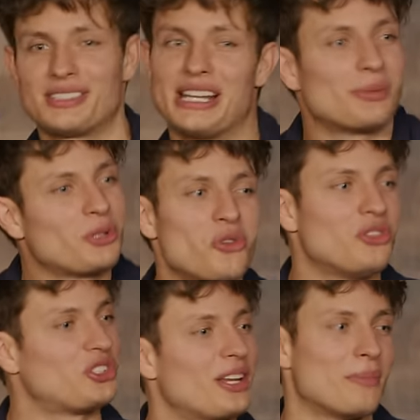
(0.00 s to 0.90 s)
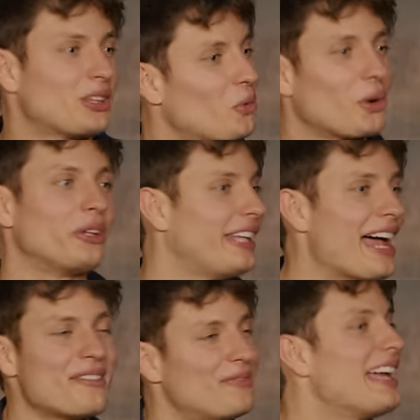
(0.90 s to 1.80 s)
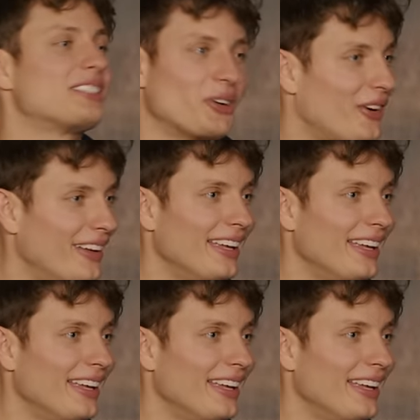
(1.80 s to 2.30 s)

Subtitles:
to say some goofy shit and make the world laugh. That's all.